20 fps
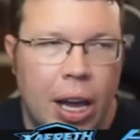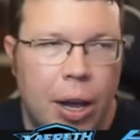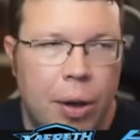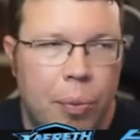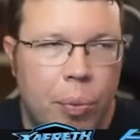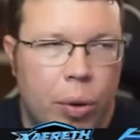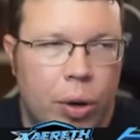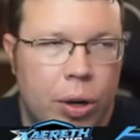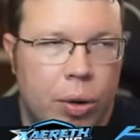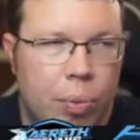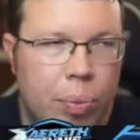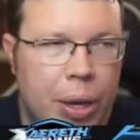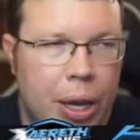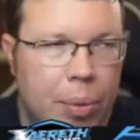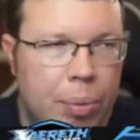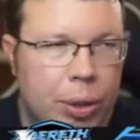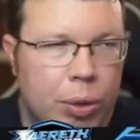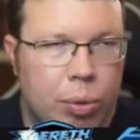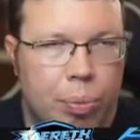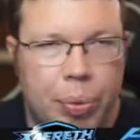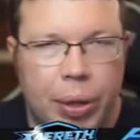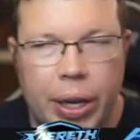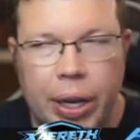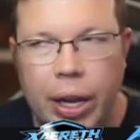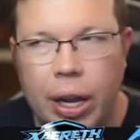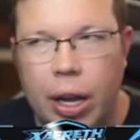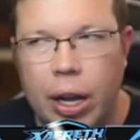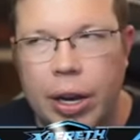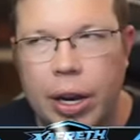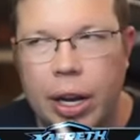I wouldn't be able to
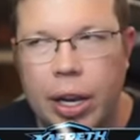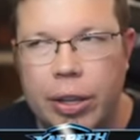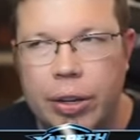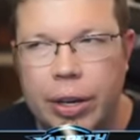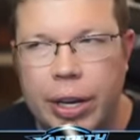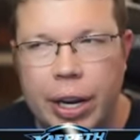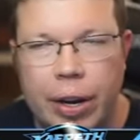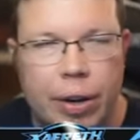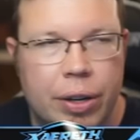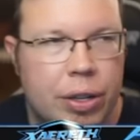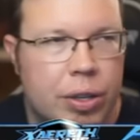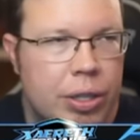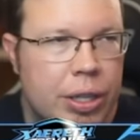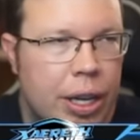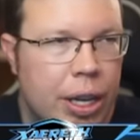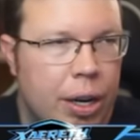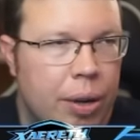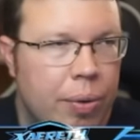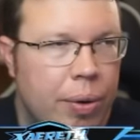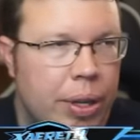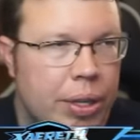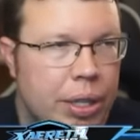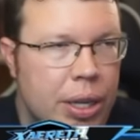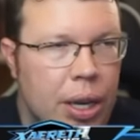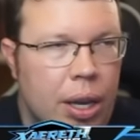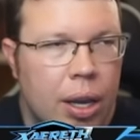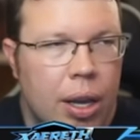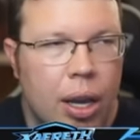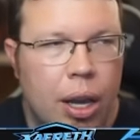apply on other characters anyways.